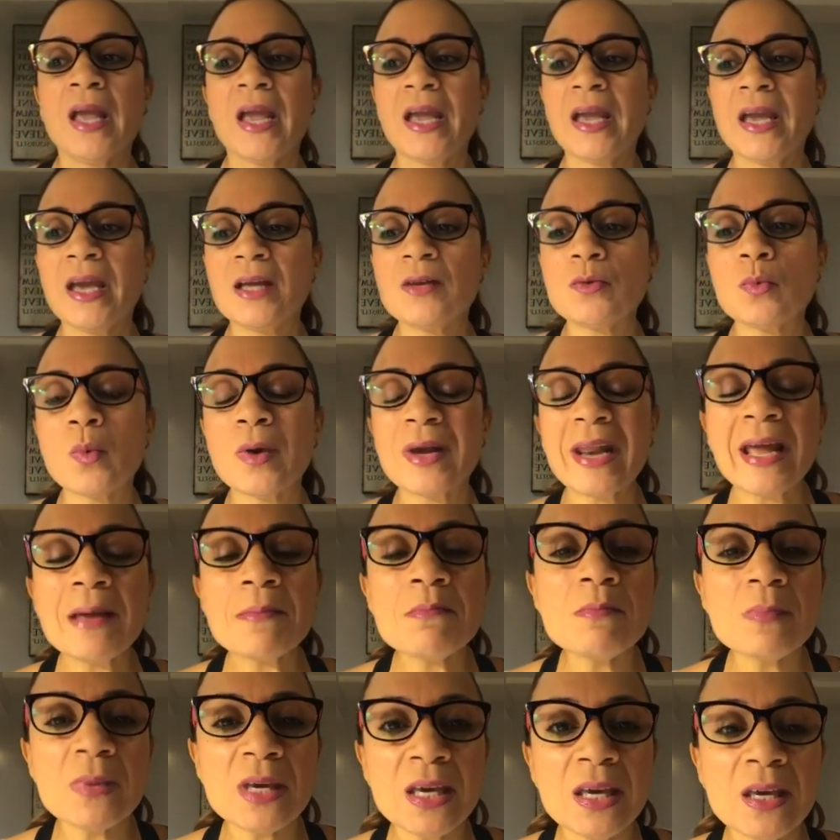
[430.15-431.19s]
And what I
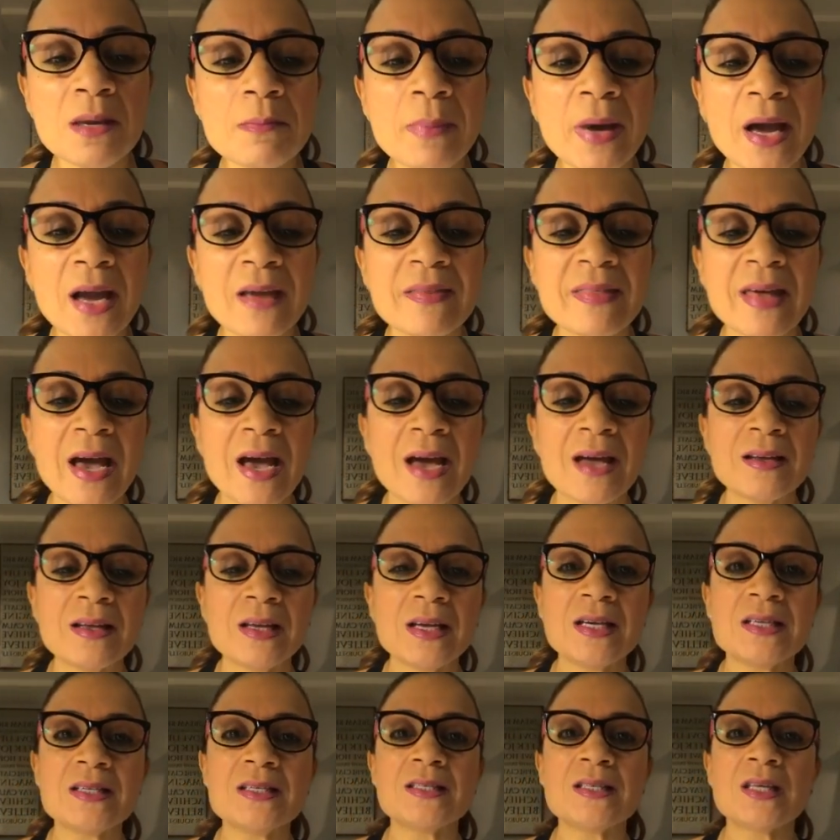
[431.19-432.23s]
mean by
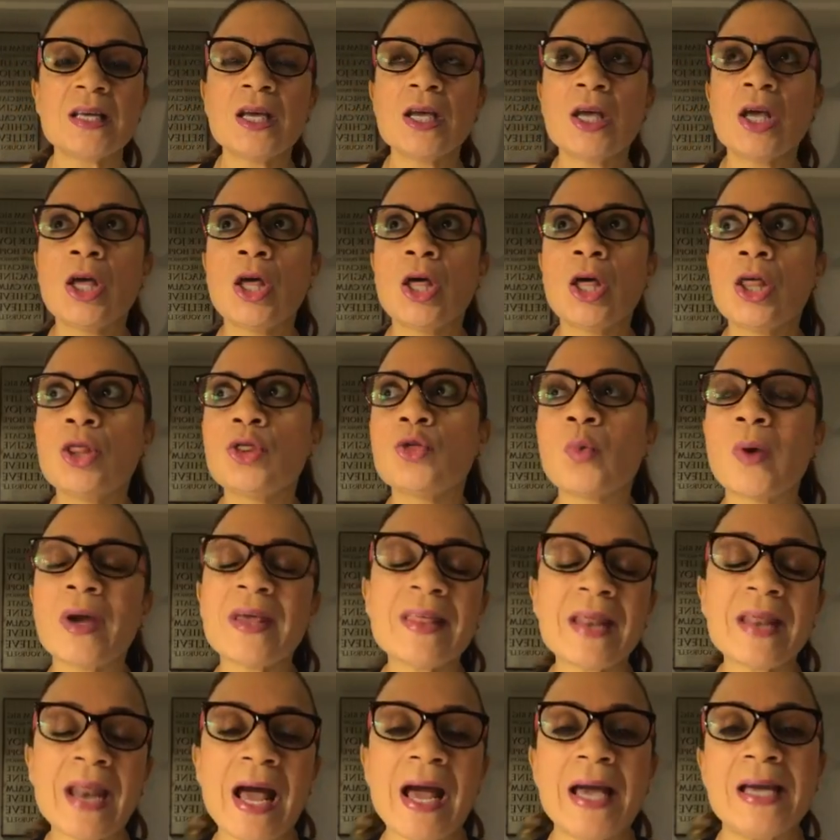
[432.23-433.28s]
that is, the
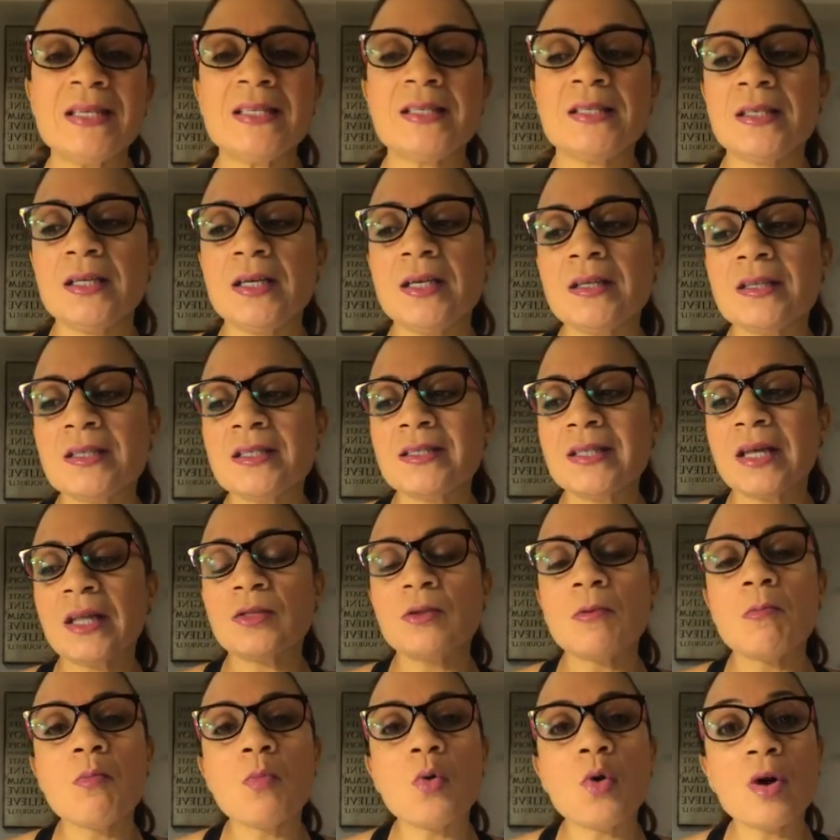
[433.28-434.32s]
way that I see it is
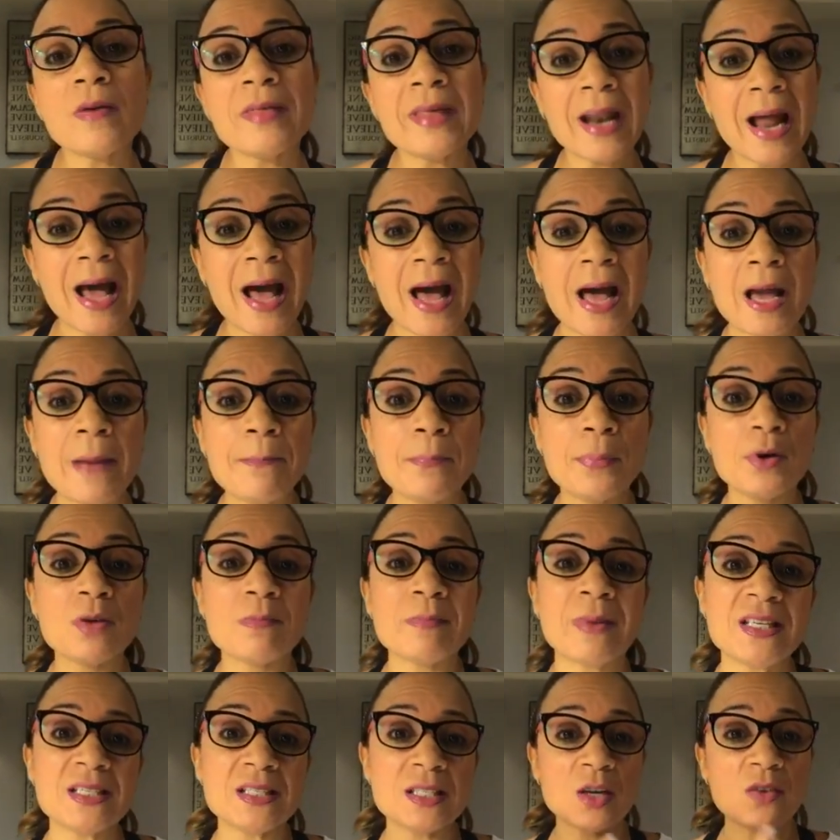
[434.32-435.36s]
that the more that I put
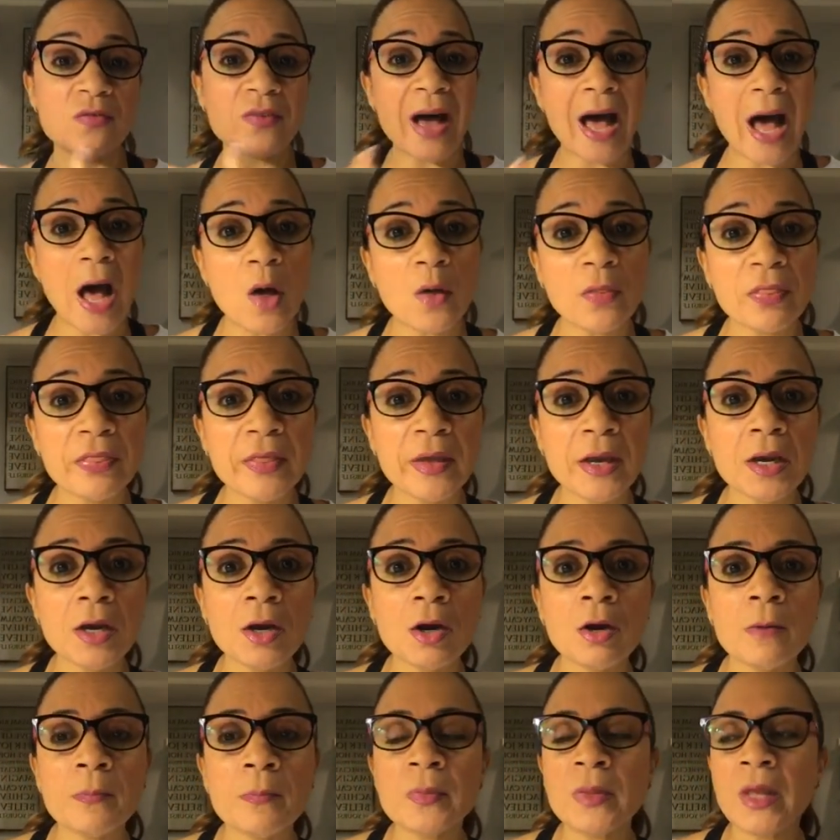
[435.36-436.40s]
myself out
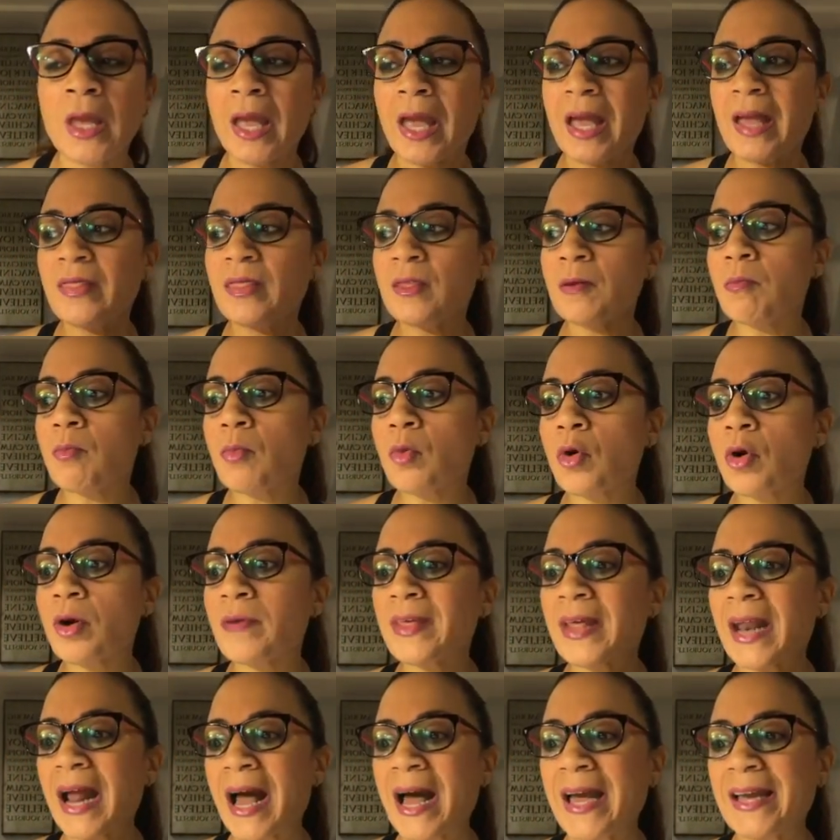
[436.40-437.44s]
there and the more
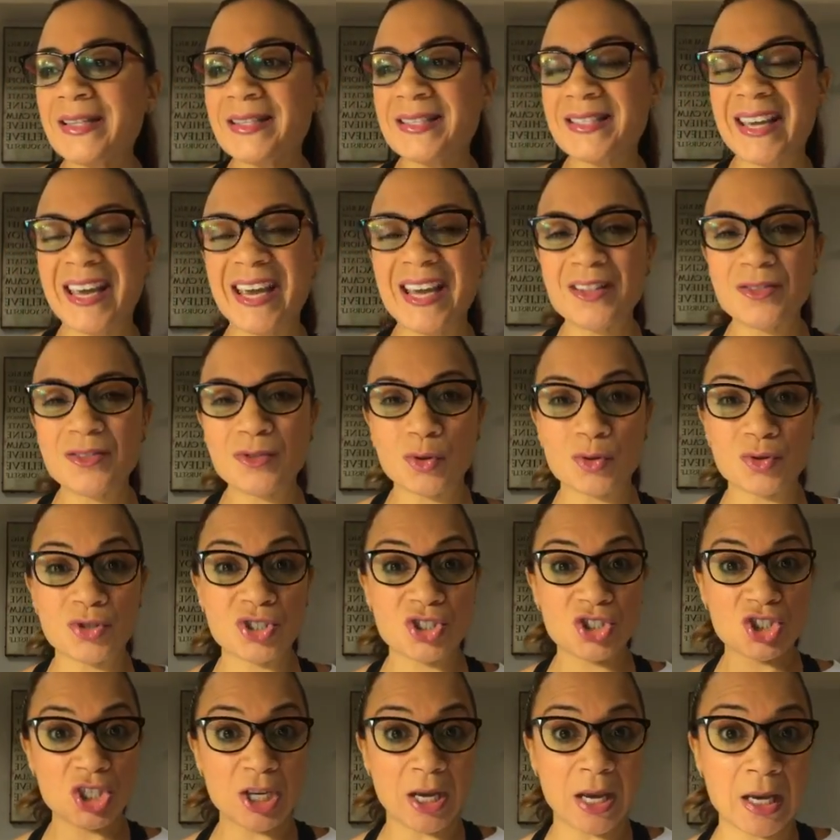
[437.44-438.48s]
that I take those
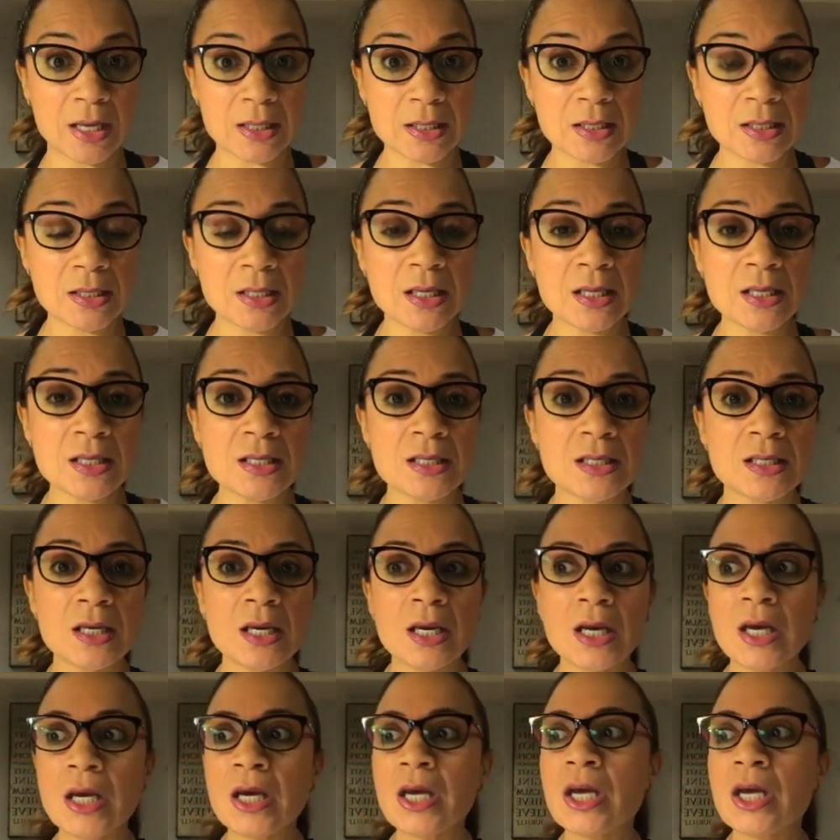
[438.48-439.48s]
chances,